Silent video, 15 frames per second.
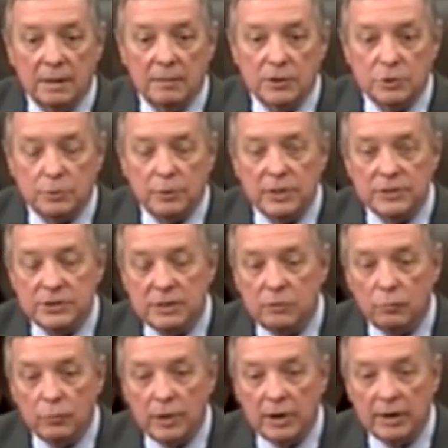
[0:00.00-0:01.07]
Mr.
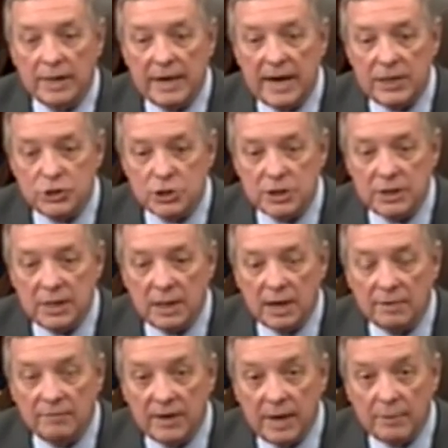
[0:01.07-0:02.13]
President, we are a nation
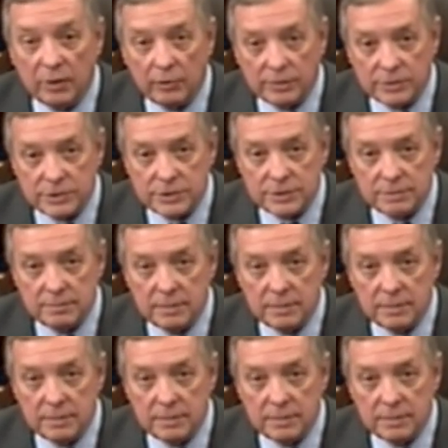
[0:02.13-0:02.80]
of immigrants.